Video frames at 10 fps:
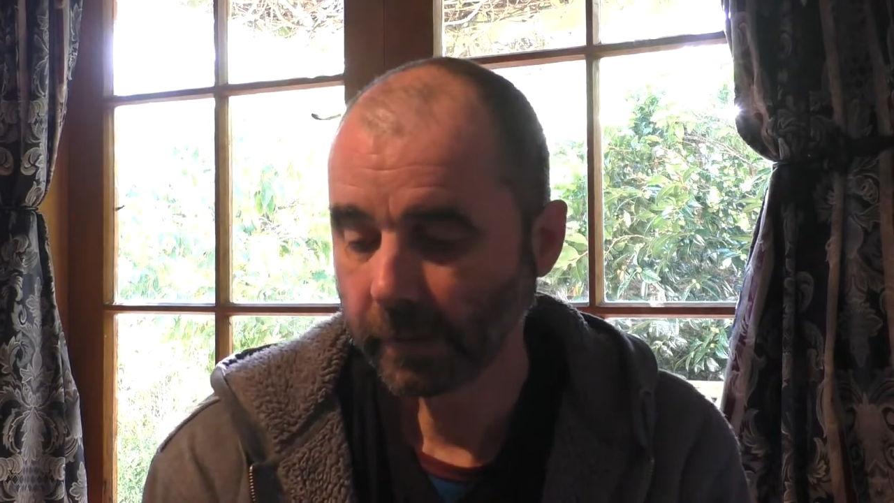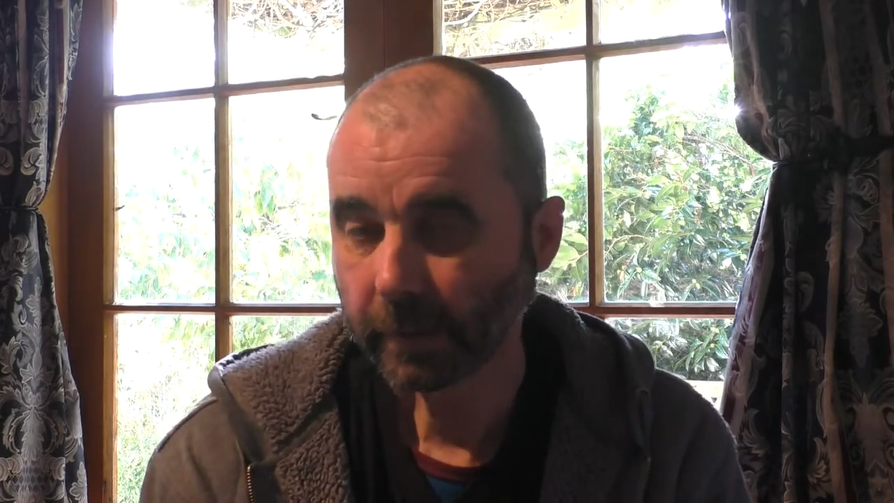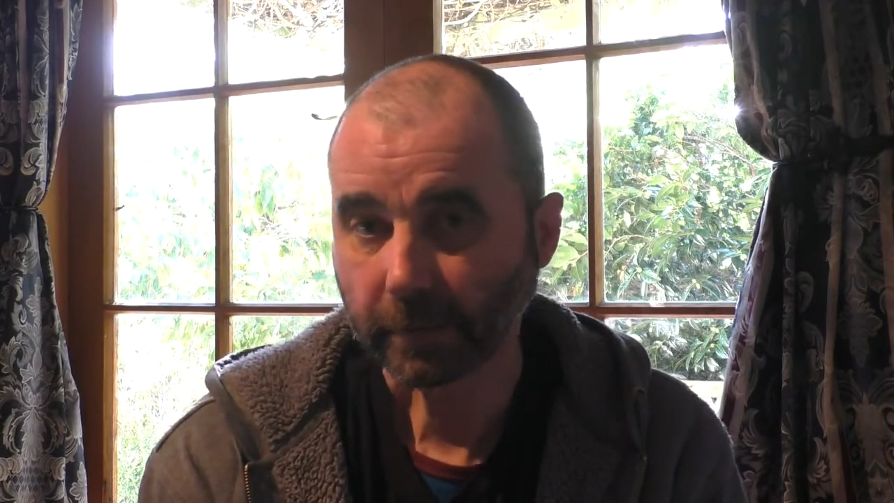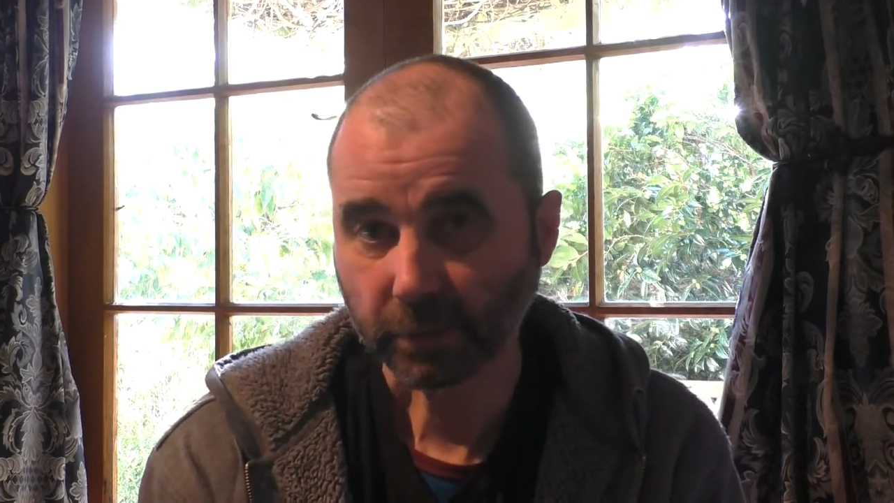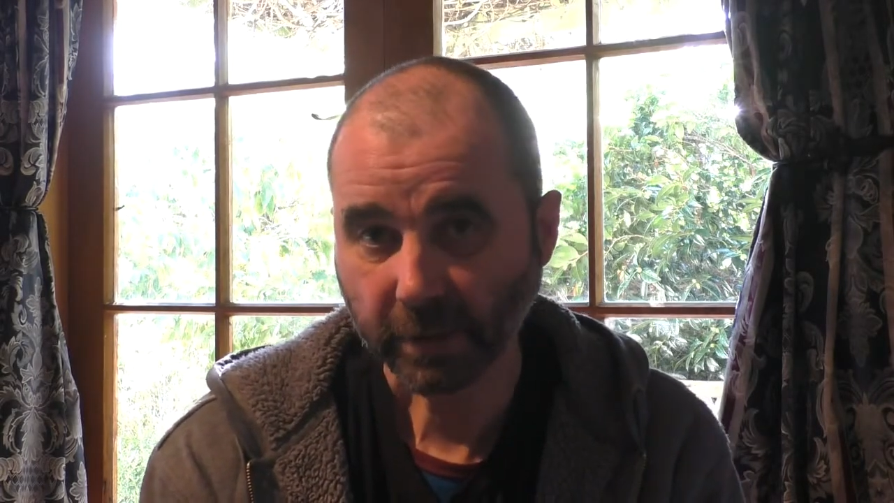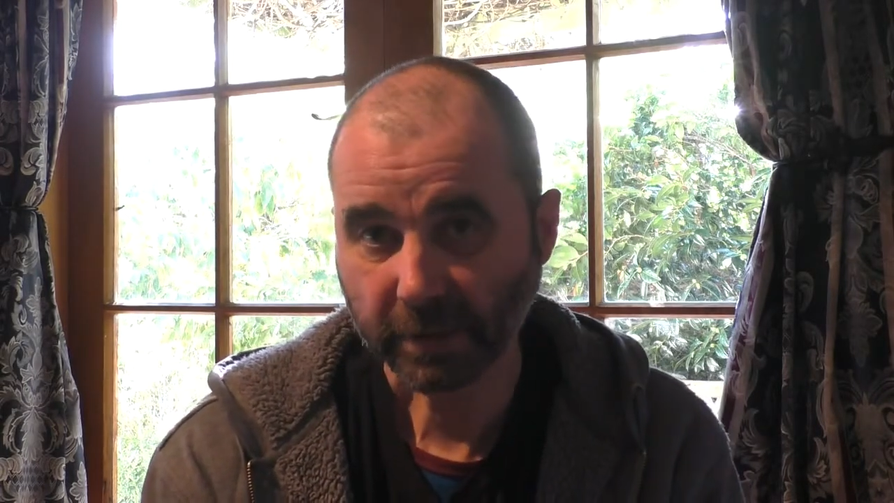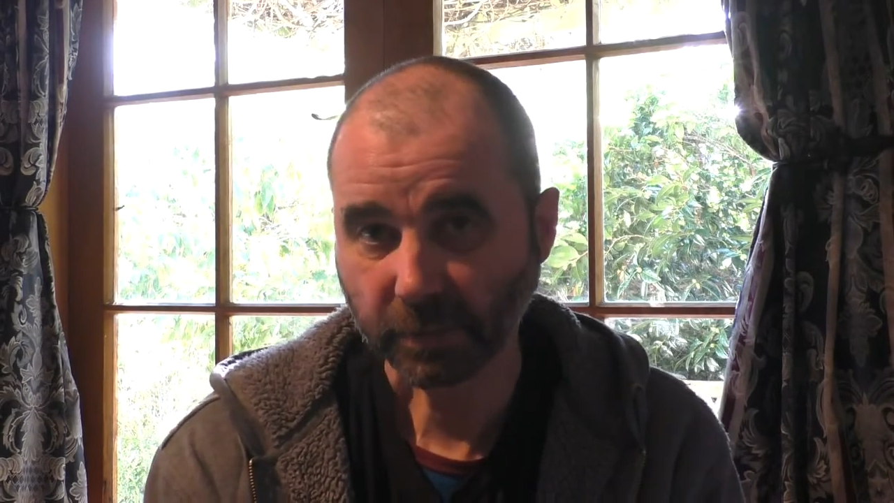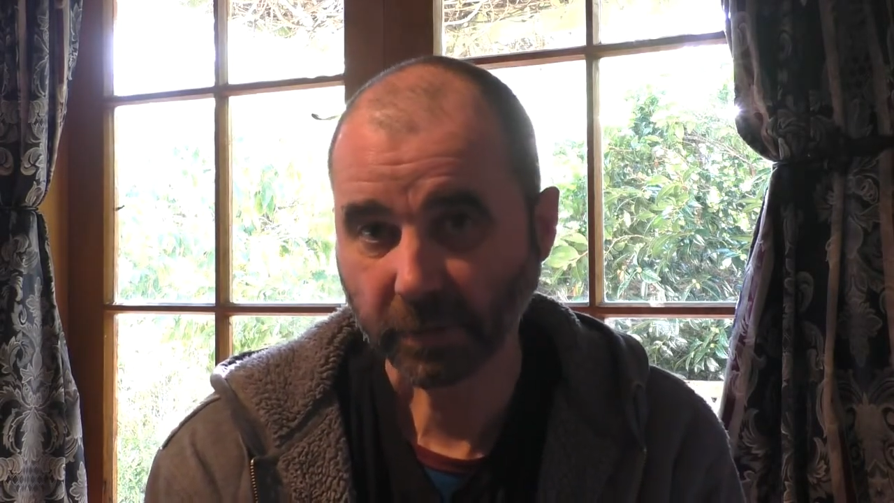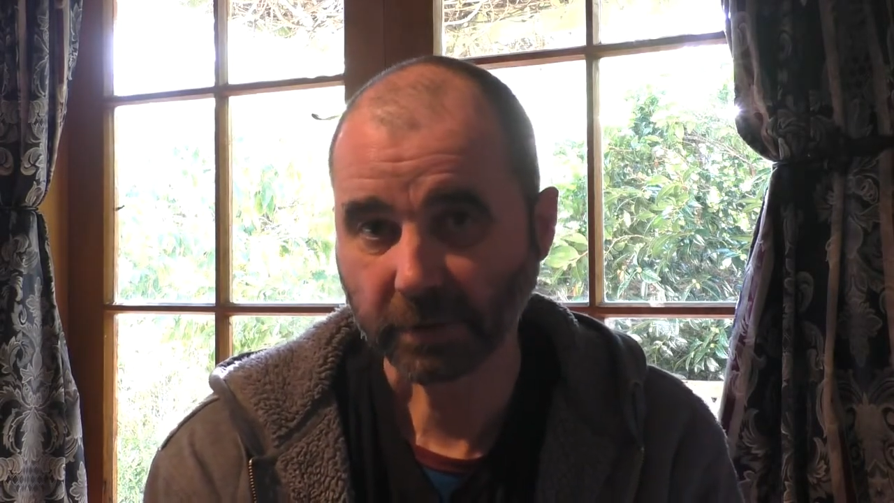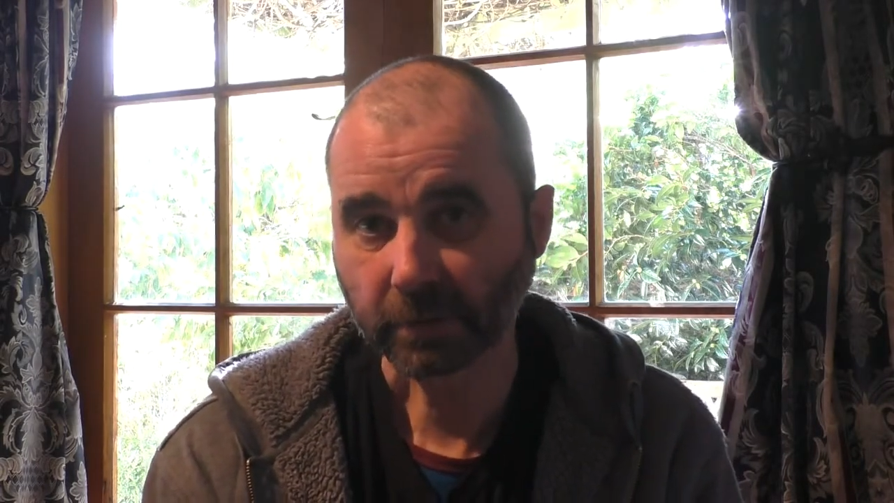and the
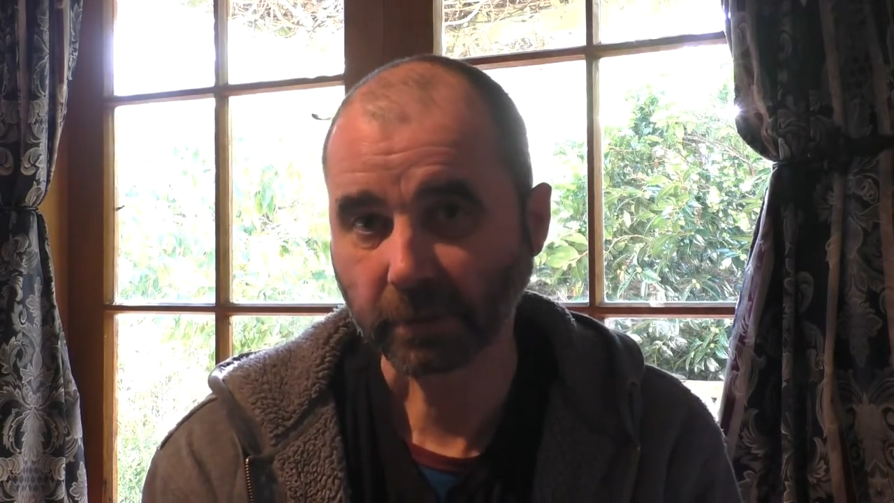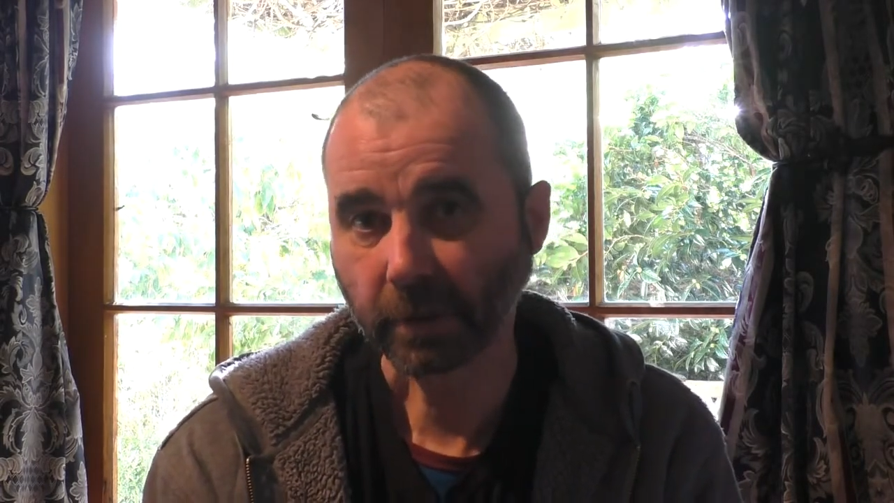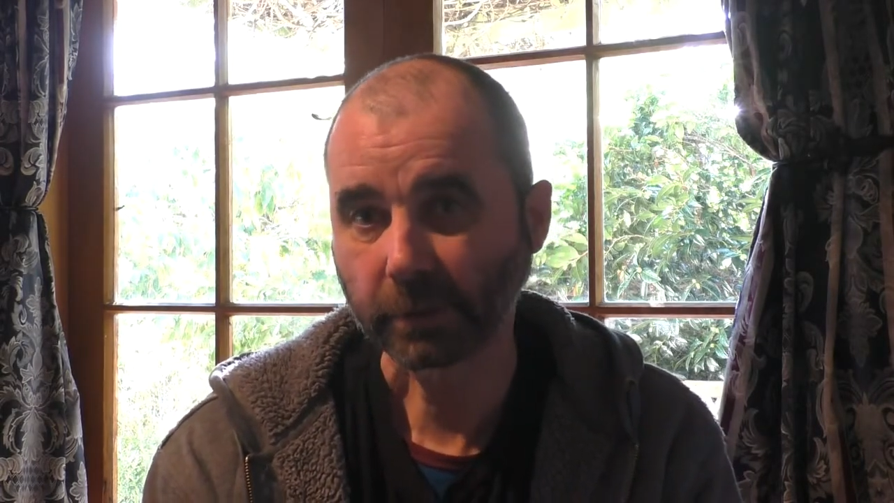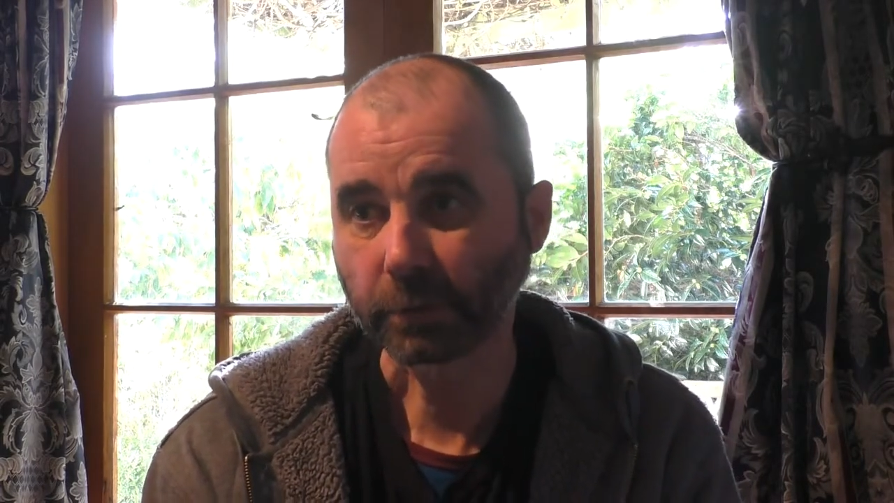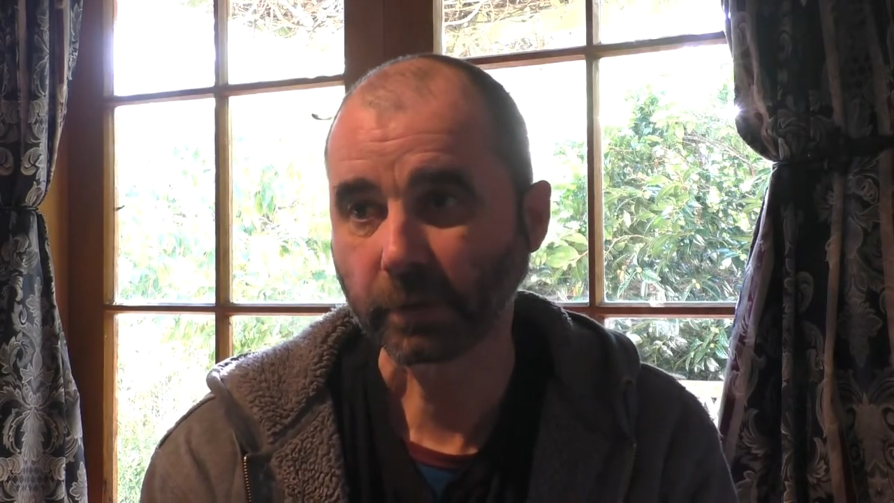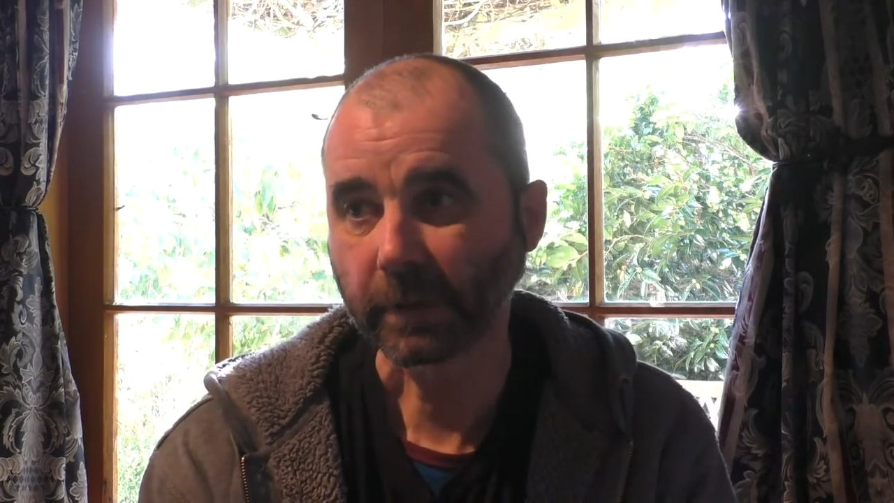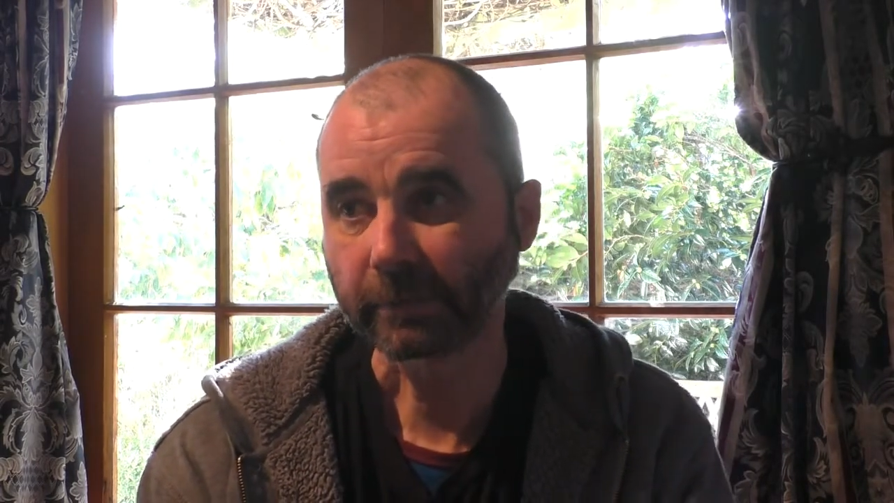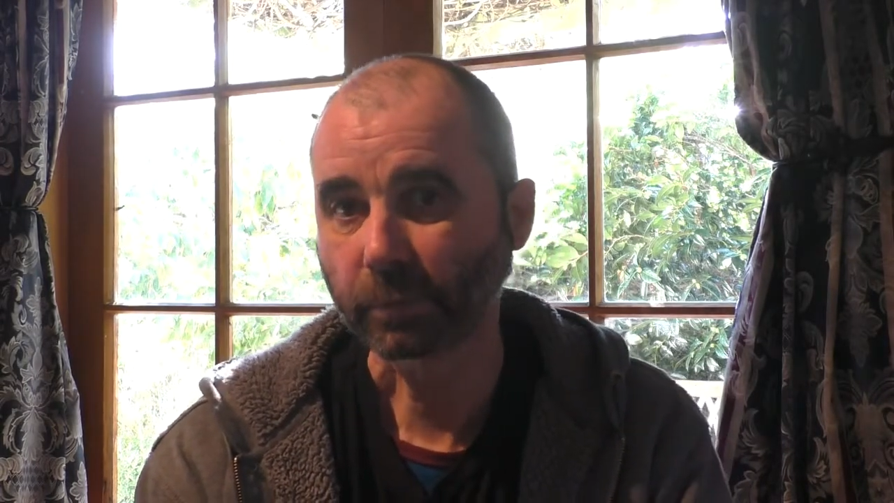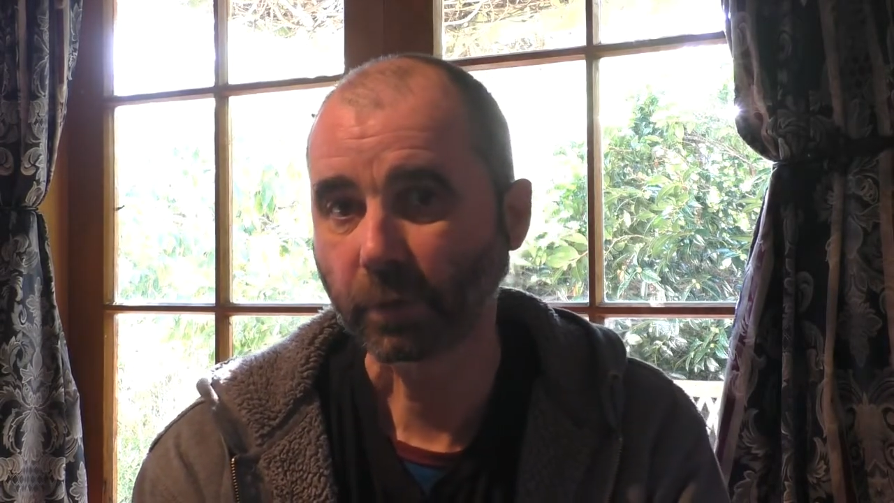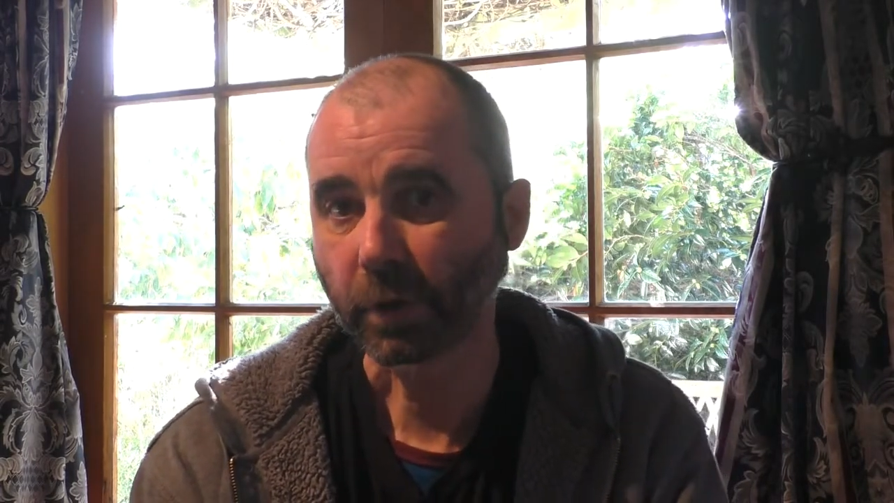transmission to go into
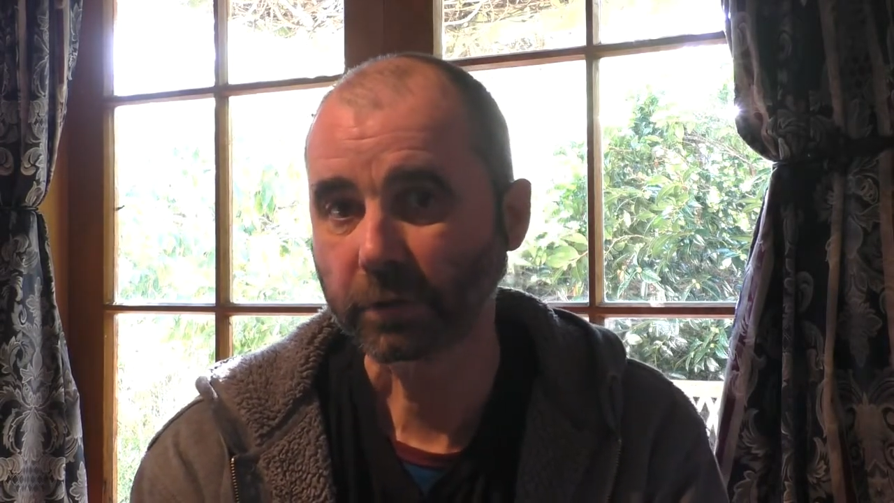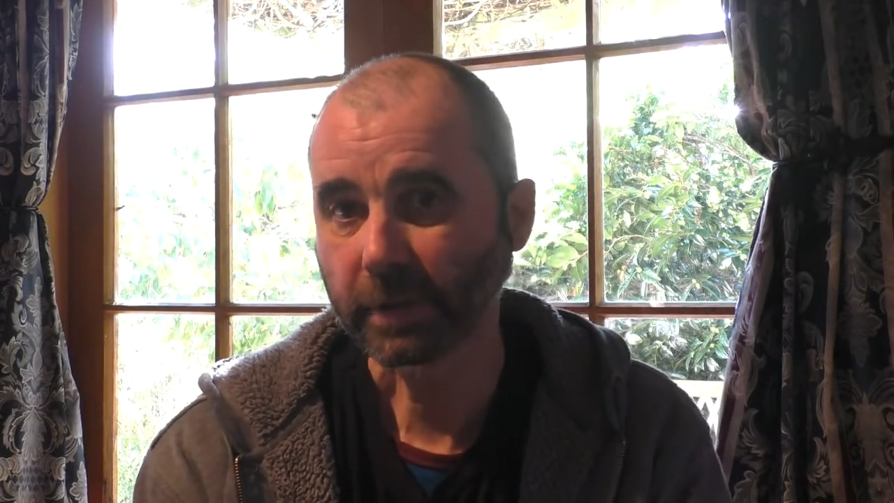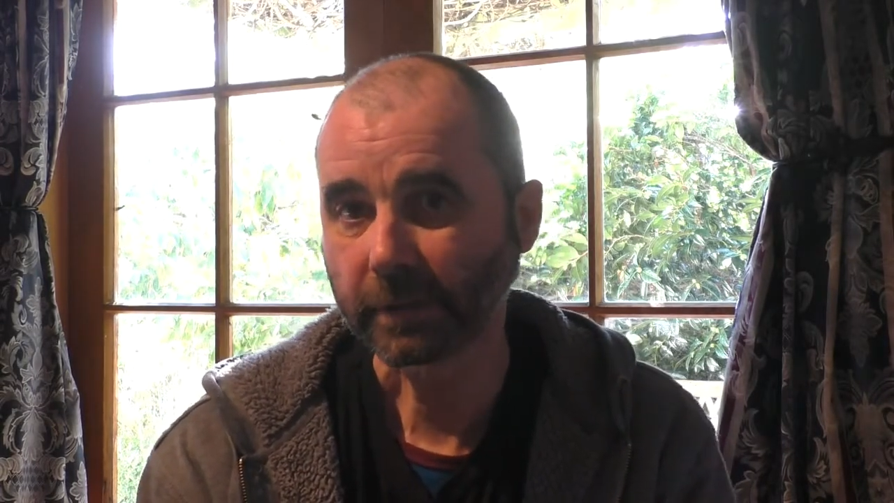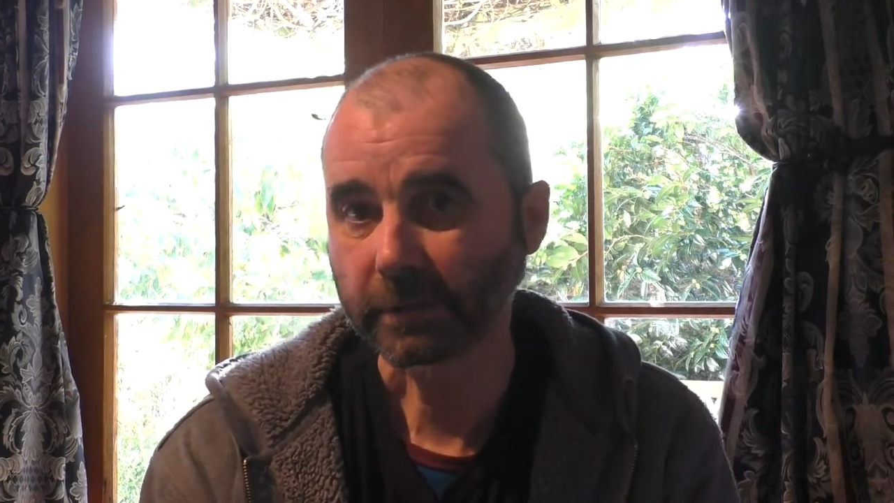another project.